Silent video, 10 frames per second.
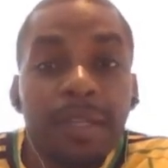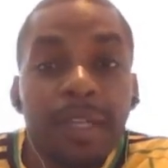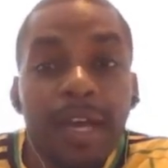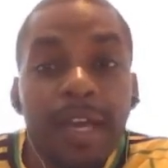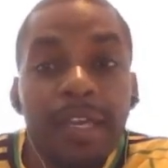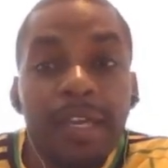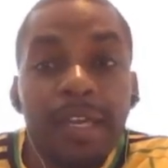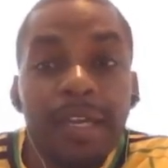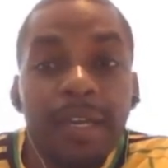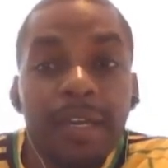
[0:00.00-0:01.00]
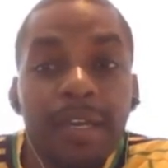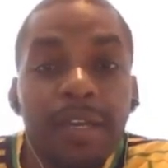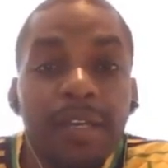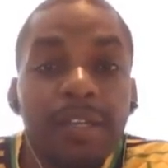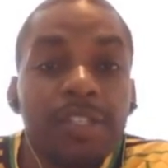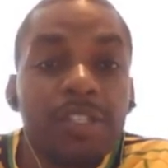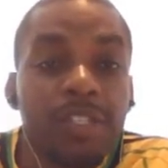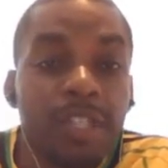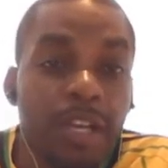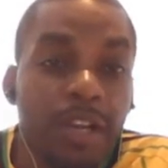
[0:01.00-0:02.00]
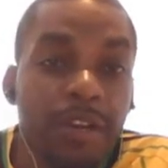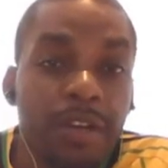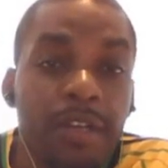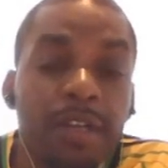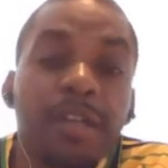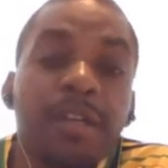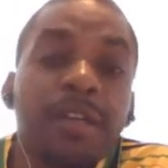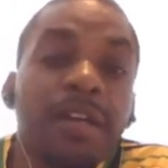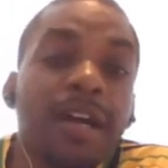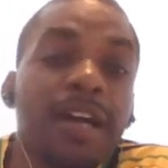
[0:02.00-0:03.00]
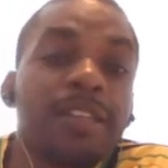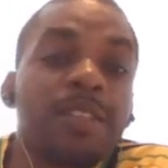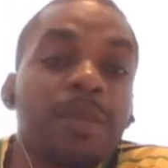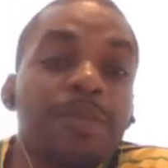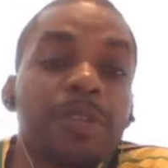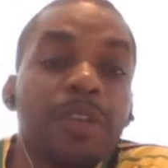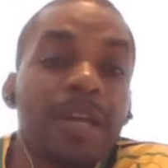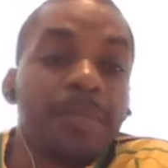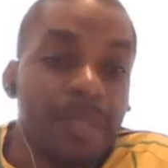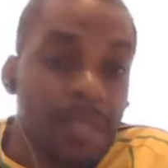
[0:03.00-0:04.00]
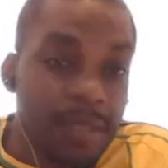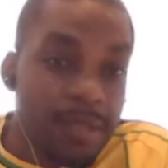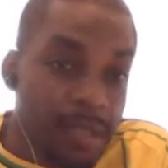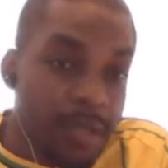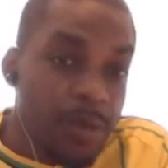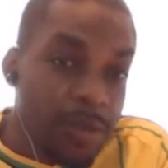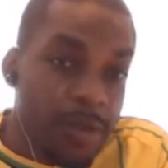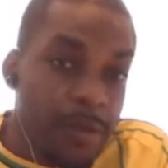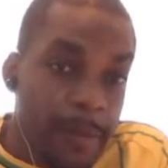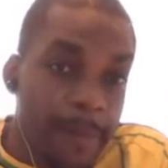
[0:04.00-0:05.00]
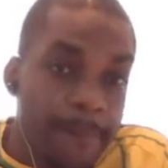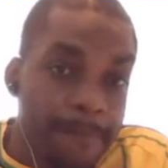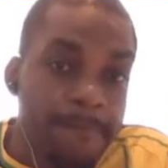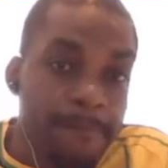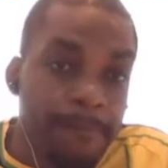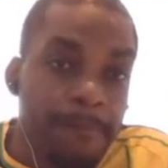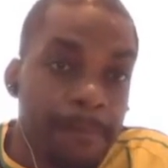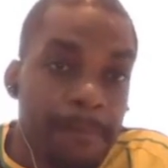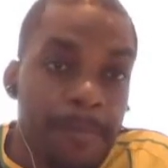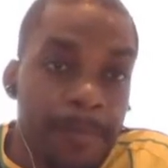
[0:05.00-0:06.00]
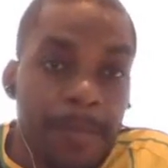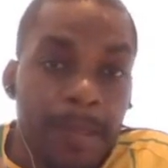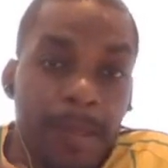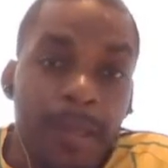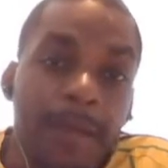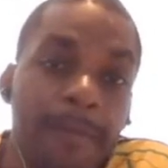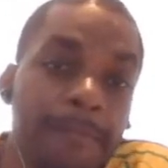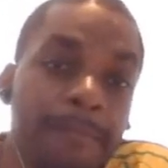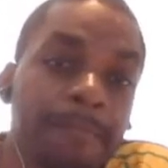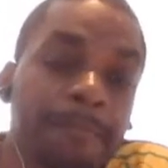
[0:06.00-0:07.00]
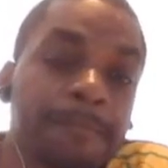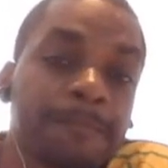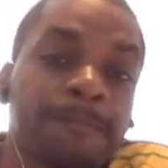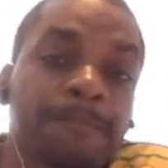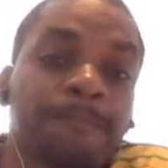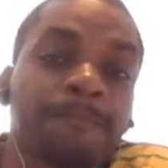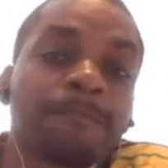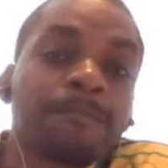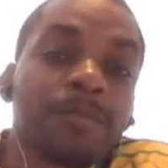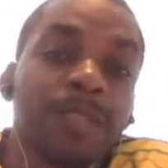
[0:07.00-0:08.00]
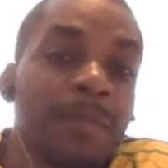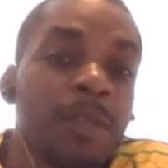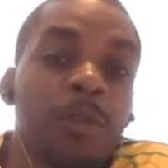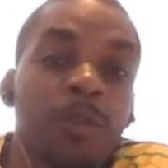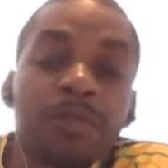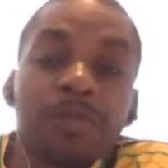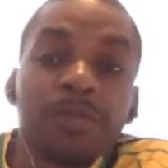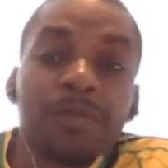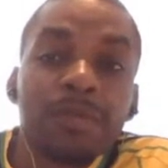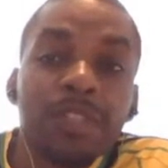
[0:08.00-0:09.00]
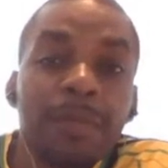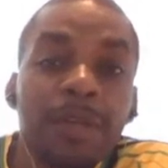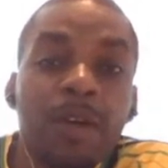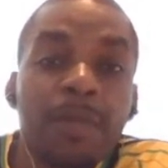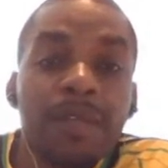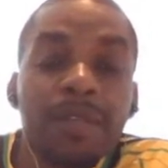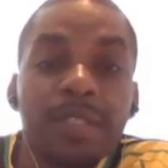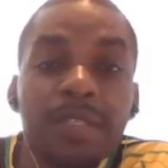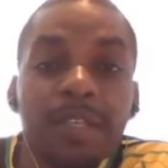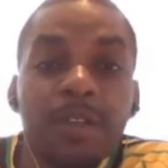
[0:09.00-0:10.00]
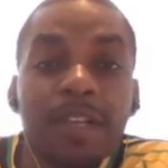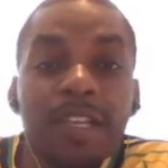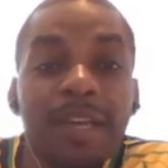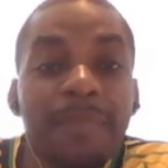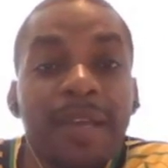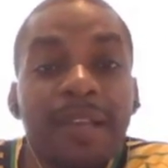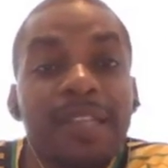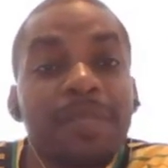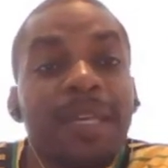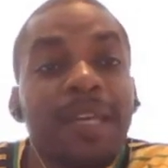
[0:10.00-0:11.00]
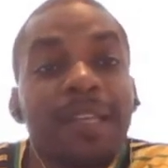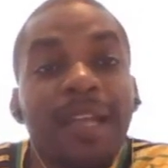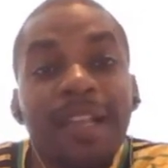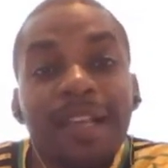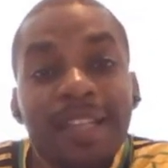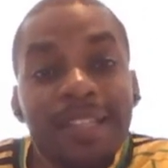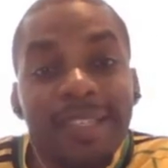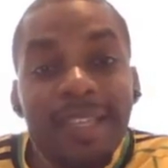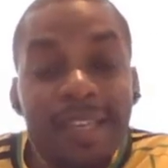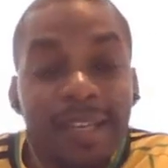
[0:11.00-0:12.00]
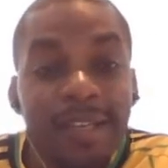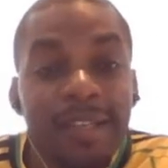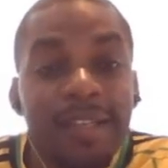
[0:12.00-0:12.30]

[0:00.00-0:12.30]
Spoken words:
Like, share, and subscribe. See down here. Yeah. Let me know. Drop your comments. Liam Bailey has been getting a lot of stick